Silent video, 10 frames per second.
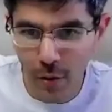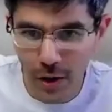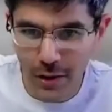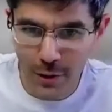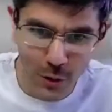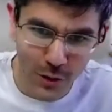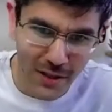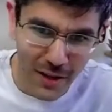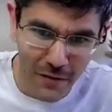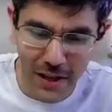like what
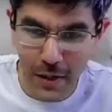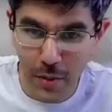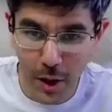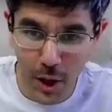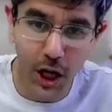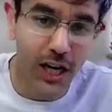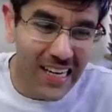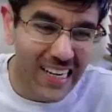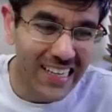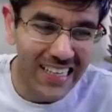resources are available or
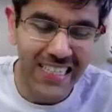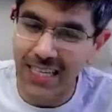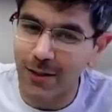not. Literally